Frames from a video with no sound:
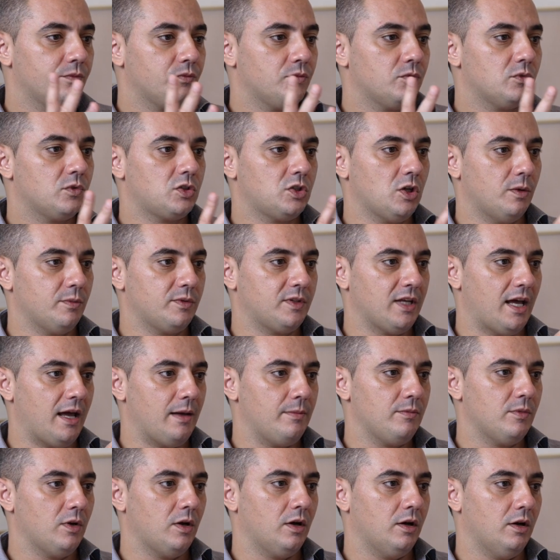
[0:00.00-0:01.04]

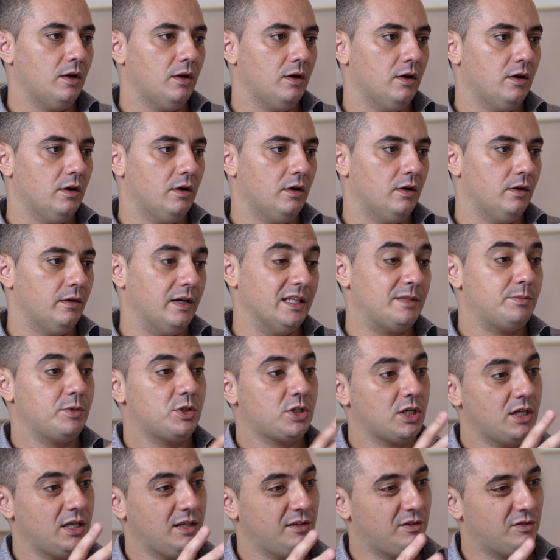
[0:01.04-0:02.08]
sometimes,
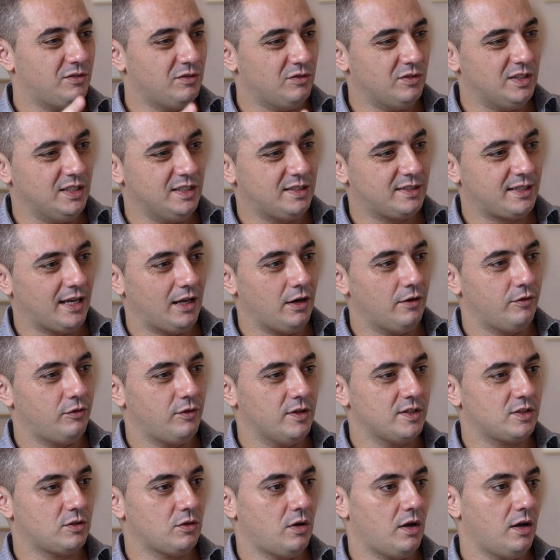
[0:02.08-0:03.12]
especially this kind of
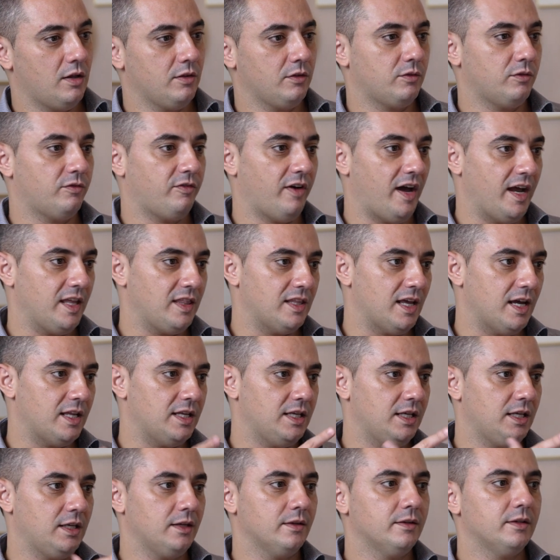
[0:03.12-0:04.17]
restaurant, fine
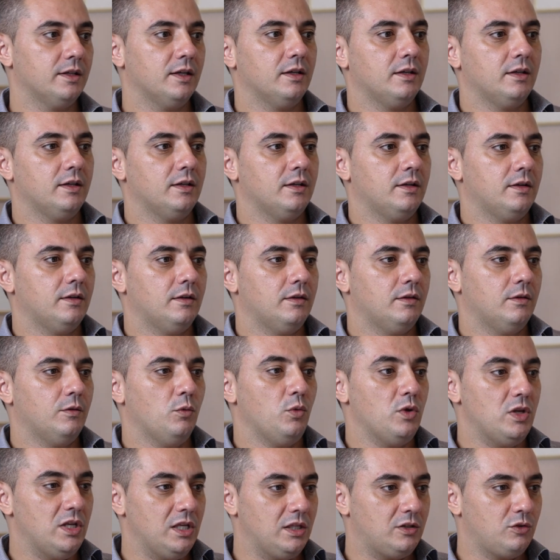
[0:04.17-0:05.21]
dining,
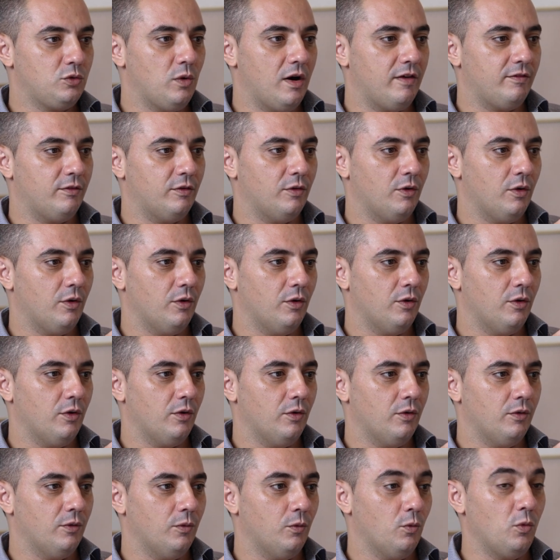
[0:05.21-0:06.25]
we need to have
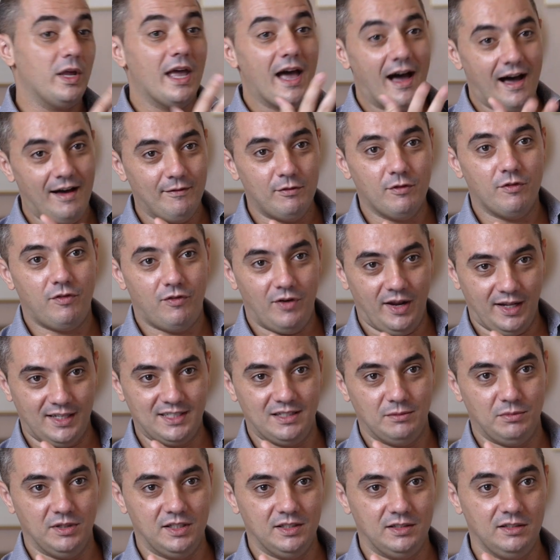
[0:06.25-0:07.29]
we have a
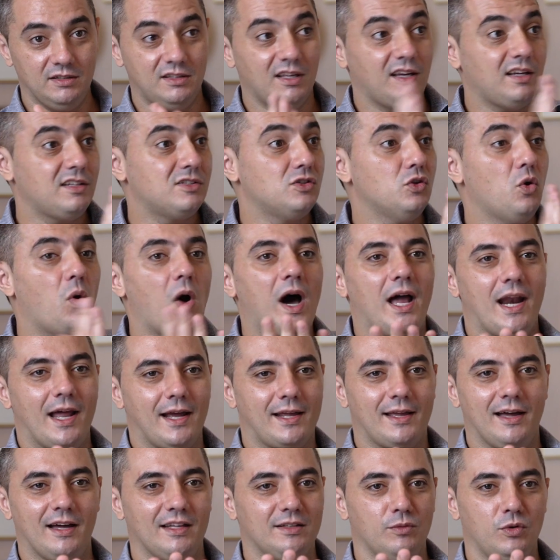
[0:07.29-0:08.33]
flexibility. There is no a la
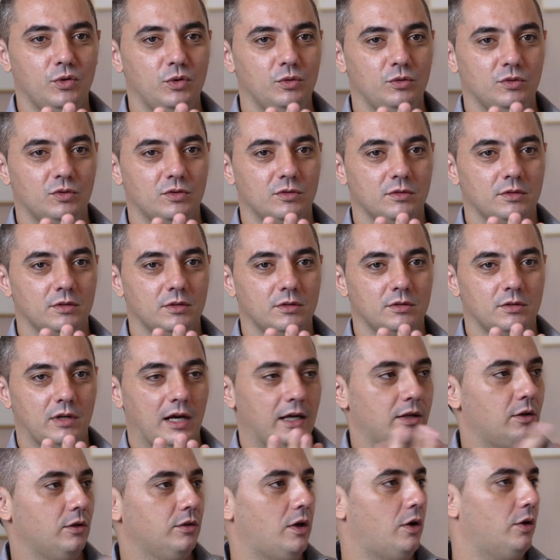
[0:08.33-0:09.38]
carte menus.
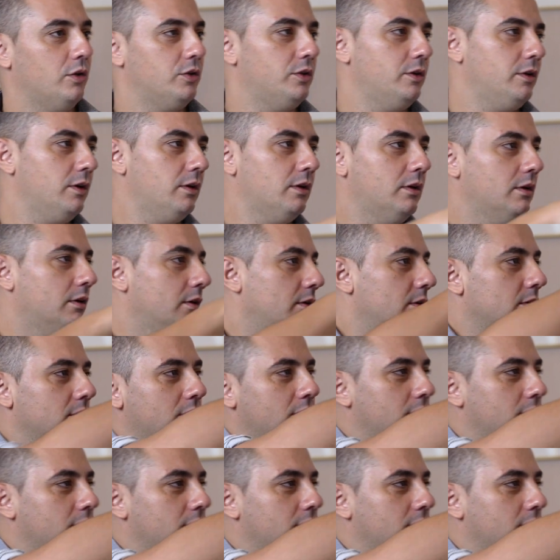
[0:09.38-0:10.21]
I don't order a